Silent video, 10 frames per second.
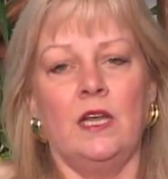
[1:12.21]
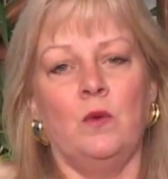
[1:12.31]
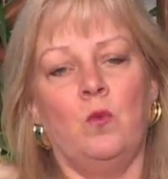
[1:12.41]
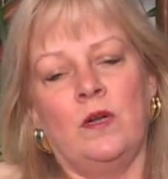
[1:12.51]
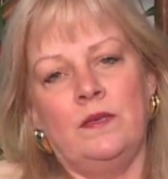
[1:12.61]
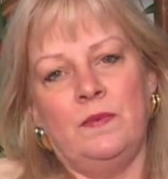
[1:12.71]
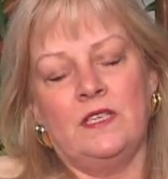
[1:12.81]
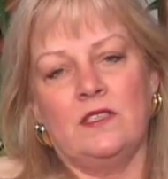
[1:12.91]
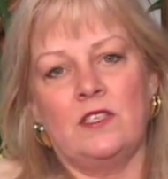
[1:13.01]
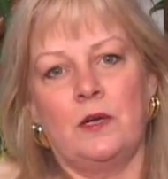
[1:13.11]
what it
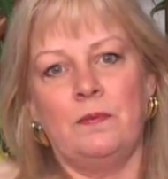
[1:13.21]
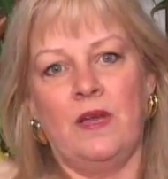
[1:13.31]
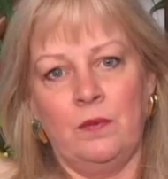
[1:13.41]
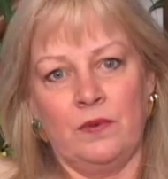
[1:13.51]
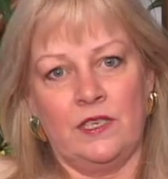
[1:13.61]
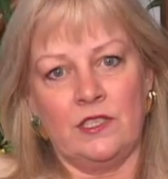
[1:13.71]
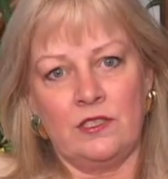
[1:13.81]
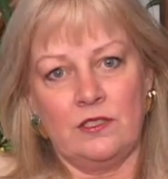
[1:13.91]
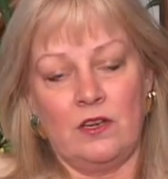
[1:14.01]
means is our memories